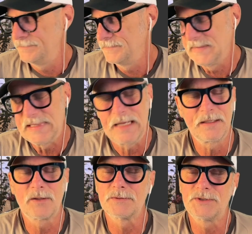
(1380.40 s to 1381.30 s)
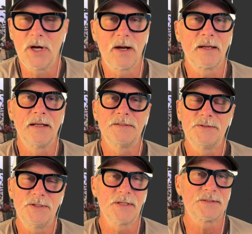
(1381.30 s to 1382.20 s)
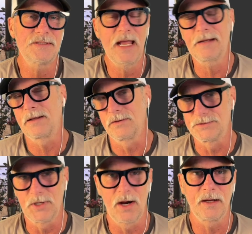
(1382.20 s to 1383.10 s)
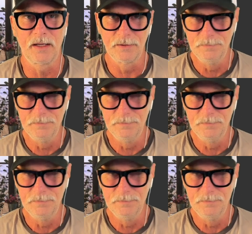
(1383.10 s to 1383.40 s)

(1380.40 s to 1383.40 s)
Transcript: technical jargon is just technical jargon.